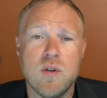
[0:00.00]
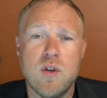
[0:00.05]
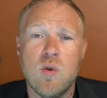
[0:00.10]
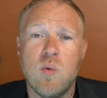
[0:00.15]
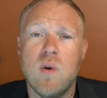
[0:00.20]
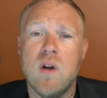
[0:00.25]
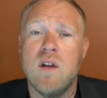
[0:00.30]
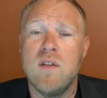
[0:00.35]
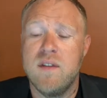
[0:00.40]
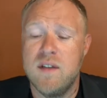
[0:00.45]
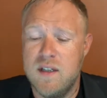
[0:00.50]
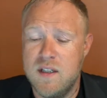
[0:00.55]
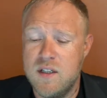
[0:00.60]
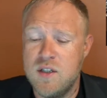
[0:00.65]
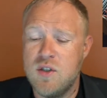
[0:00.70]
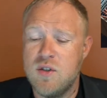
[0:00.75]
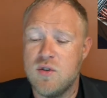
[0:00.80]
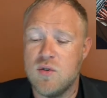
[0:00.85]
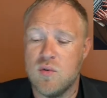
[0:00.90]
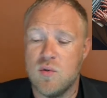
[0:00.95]
your wealth
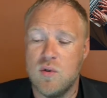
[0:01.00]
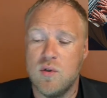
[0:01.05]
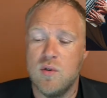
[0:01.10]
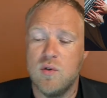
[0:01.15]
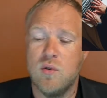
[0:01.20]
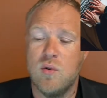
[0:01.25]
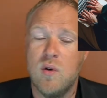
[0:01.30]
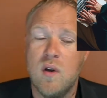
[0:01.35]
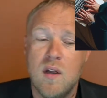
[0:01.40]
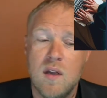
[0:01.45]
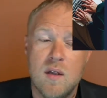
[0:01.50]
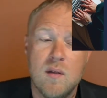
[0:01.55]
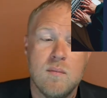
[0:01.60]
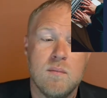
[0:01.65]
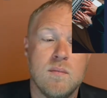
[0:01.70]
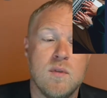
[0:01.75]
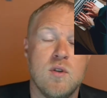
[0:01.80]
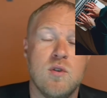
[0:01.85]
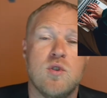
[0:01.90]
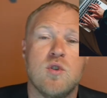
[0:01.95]
is through
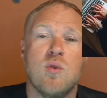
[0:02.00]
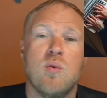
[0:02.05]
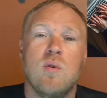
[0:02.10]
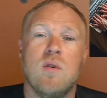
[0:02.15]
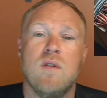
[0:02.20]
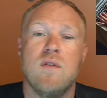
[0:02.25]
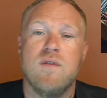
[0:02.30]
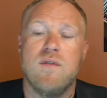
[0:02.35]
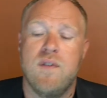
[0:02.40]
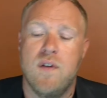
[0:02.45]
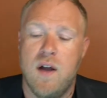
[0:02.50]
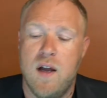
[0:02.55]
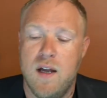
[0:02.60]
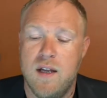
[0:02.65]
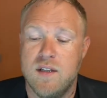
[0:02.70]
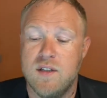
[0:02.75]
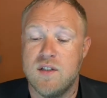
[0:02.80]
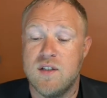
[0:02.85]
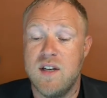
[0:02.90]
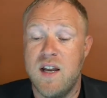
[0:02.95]
mutual funds.